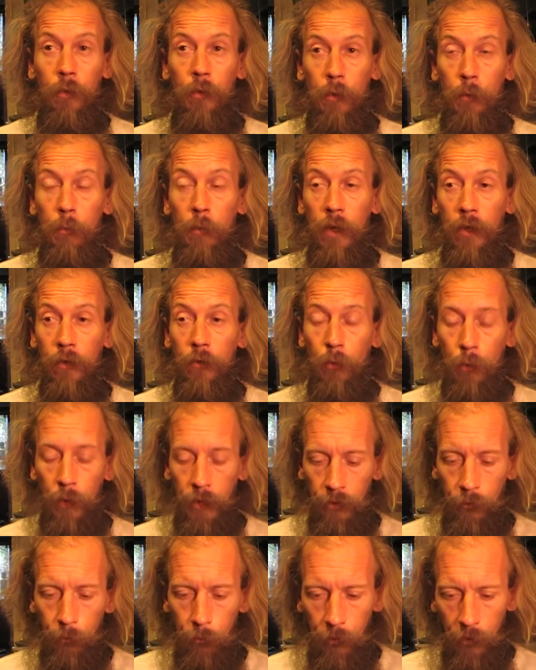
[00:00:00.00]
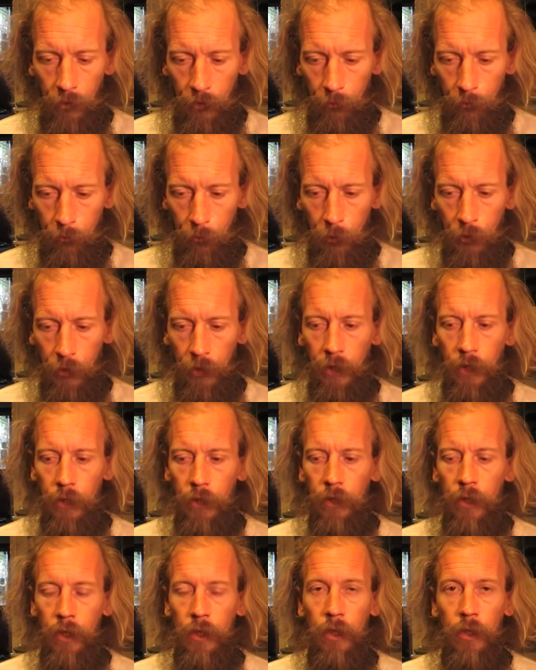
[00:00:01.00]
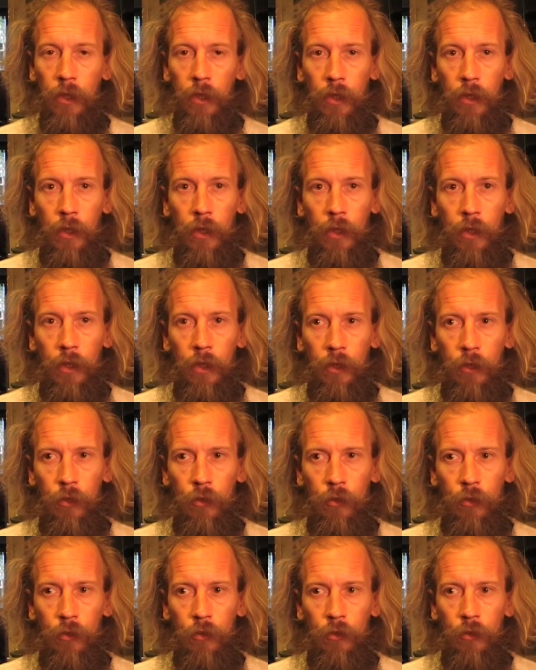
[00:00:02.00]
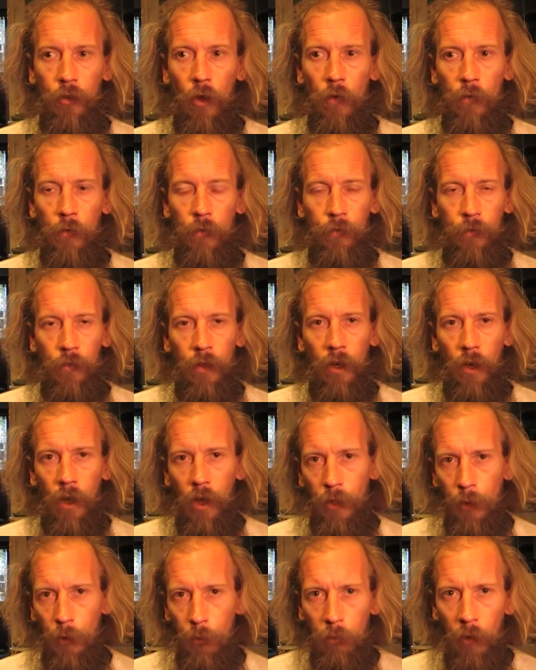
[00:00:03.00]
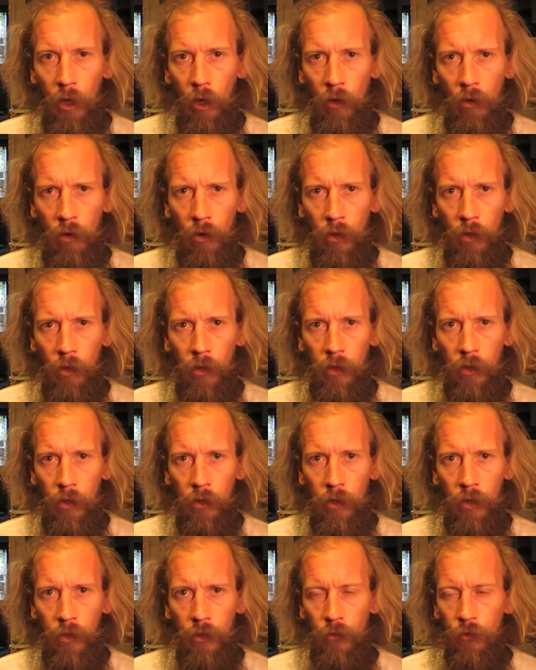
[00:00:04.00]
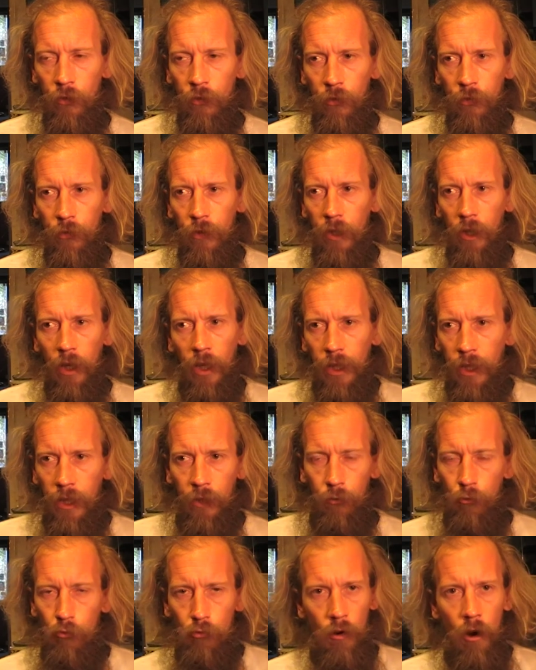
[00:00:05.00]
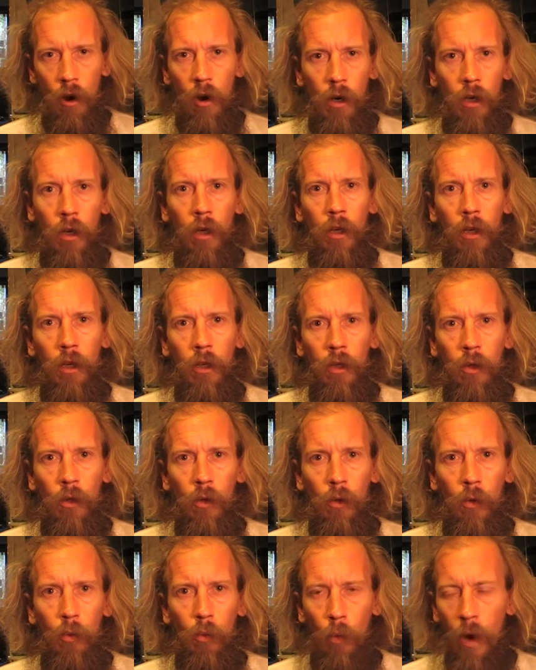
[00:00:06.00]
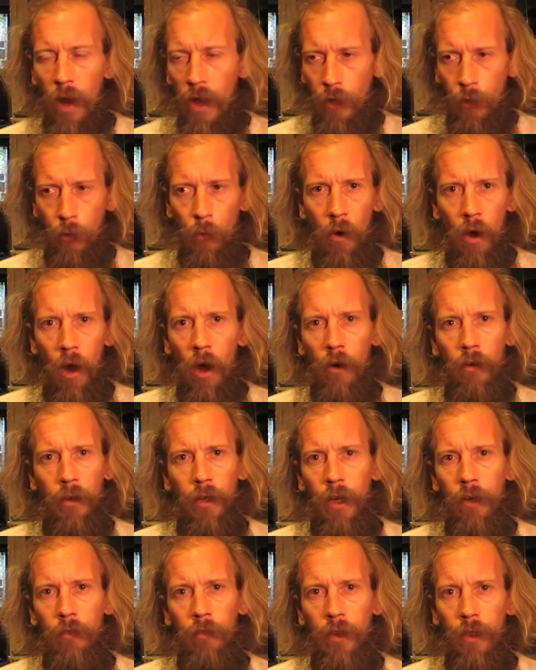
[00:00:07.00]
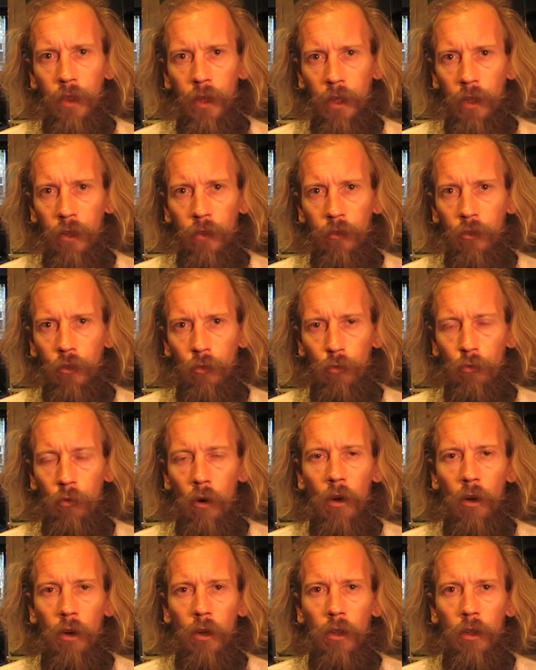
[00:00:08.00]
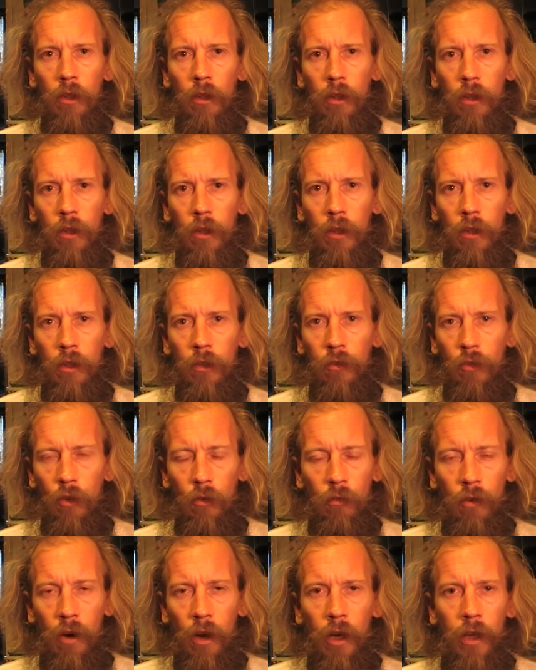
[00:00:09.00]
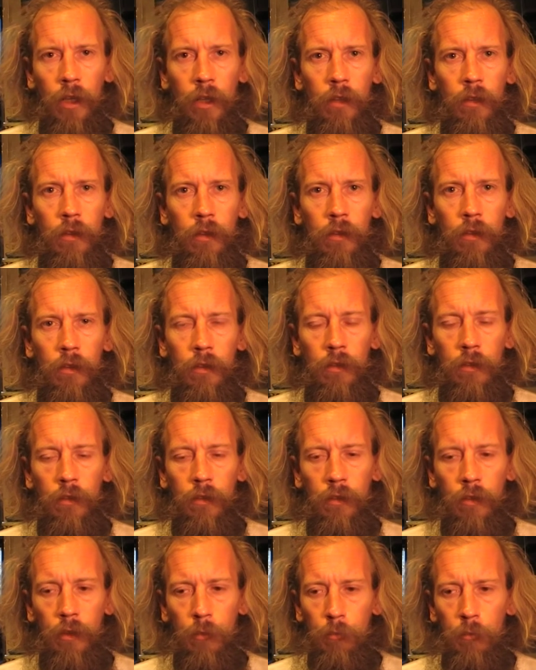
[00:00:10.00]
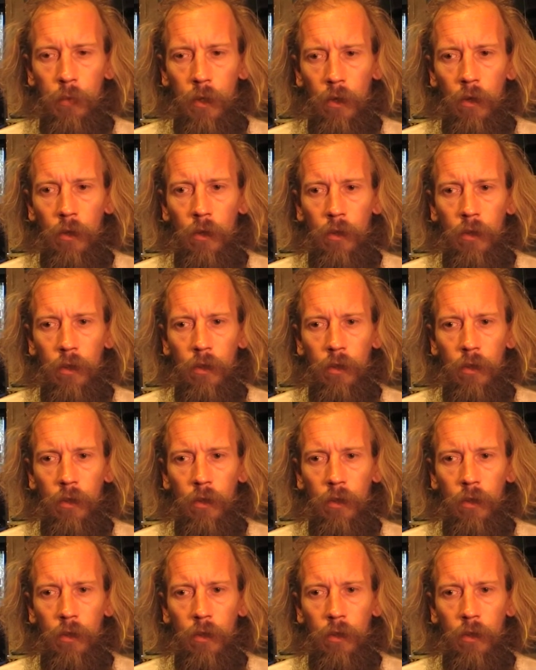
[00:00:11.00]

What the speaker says: best way to put it. You just don't feel like you belong. You just feel like it's wrong where you are and everything. It's just wrong. It's not right. Didn't belong.